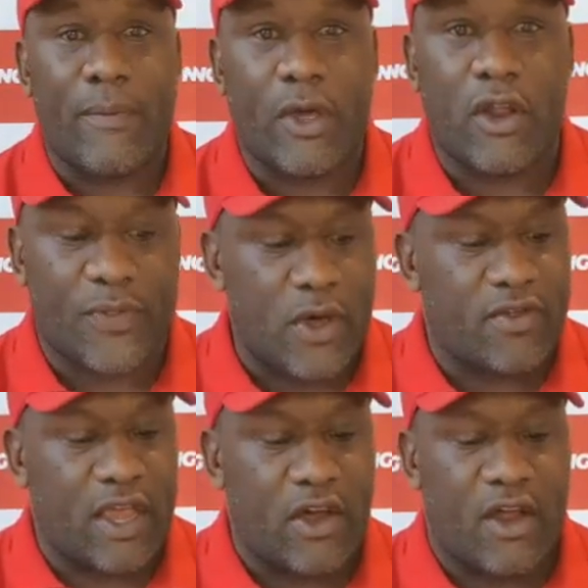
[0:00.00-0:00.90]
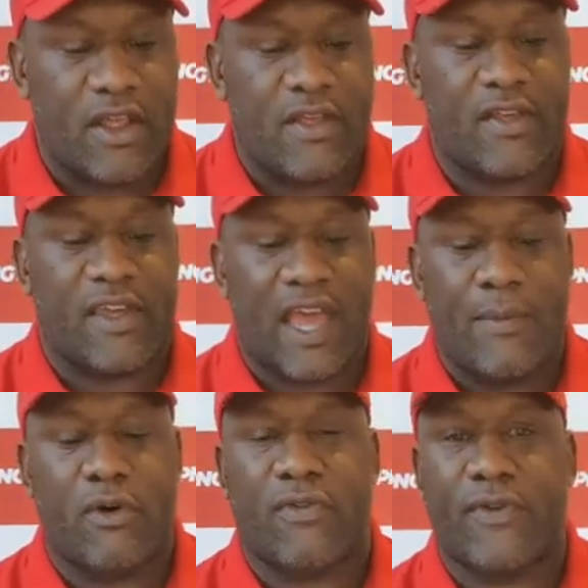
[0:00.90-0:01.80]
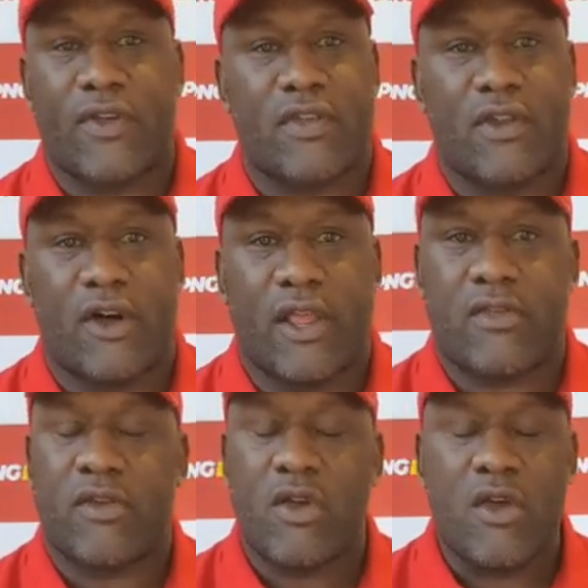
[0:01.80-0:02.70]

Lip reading: we got on Thursday night is the Cowboys versus the Knights.